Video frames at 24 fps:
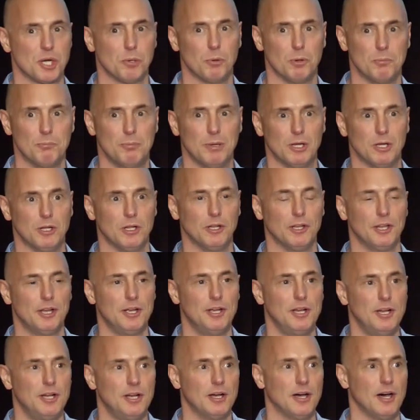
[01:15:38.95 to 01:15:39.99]
I would build
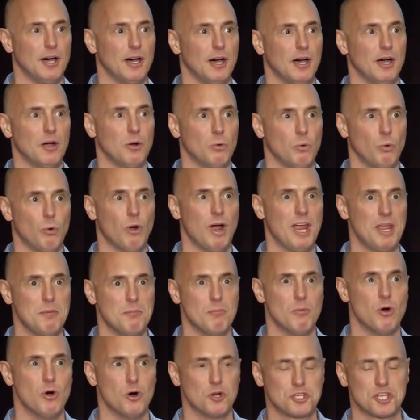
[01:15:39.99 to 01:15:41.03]
uh, way
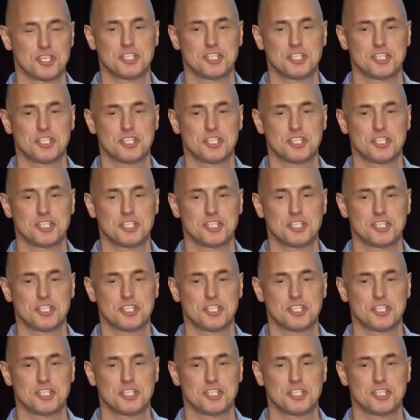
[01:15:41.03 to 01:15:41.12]
more